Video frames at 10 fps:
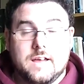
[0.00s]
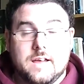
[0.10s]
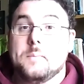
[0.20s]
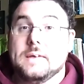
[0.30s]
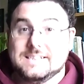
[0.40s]

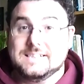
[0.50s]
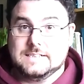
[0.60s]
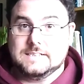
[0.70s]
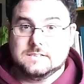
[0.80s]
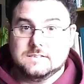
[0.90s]

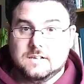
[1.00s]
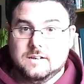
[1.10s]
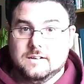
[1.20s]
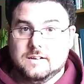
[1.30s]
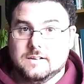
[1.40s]
abilities
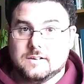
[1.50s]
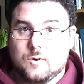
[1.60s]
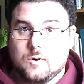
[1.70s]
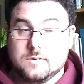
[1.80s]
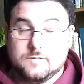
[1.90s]
in the
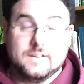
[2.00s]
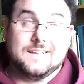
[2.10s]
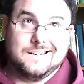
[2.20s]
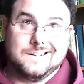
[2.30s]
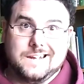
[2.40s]
court of the
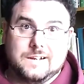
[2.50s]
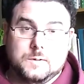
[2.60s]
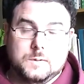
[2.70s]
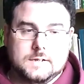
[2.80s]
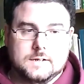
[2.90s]
then King
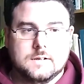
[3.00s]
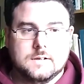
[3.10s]
Nuada.